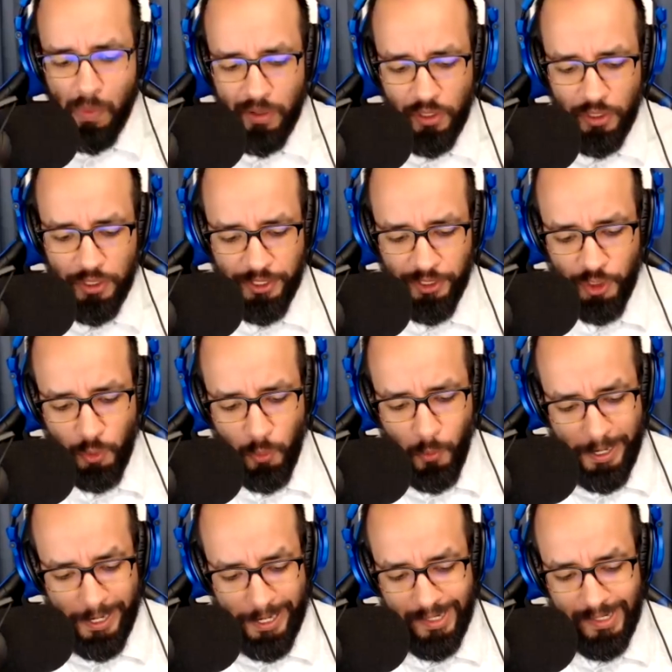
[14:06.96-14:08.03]
you do your
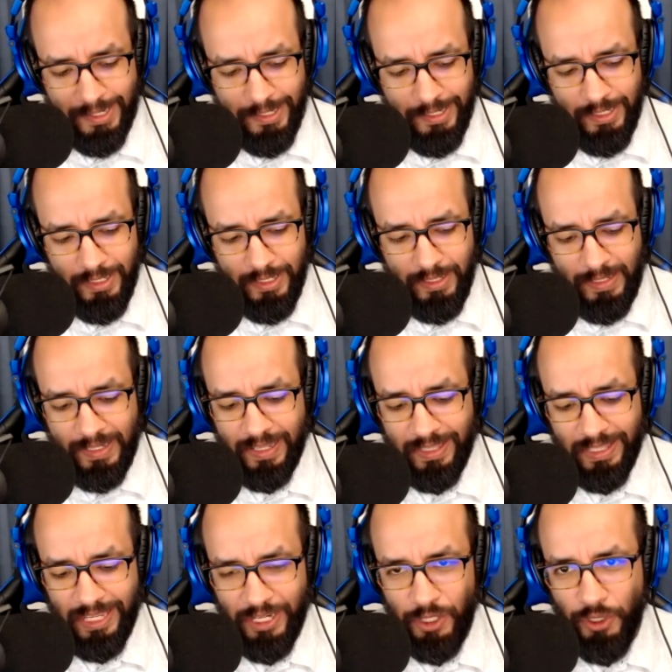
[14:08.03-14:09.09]
20,
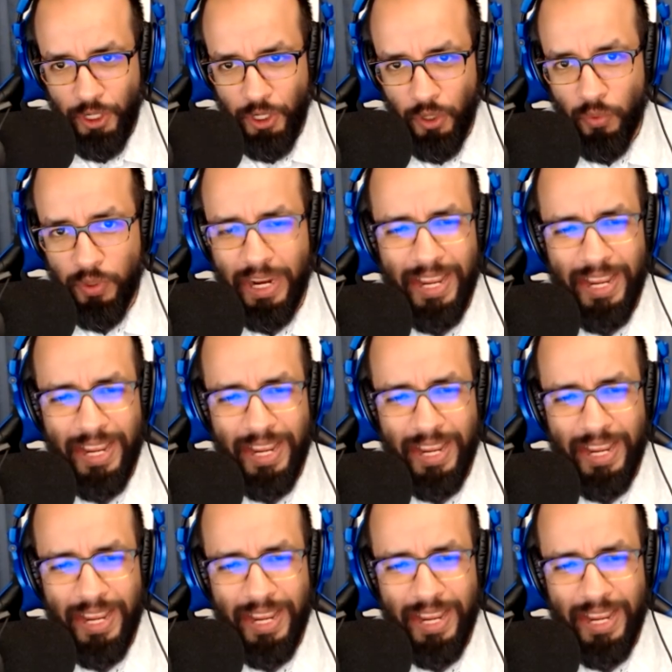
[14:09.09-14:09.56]
then you go.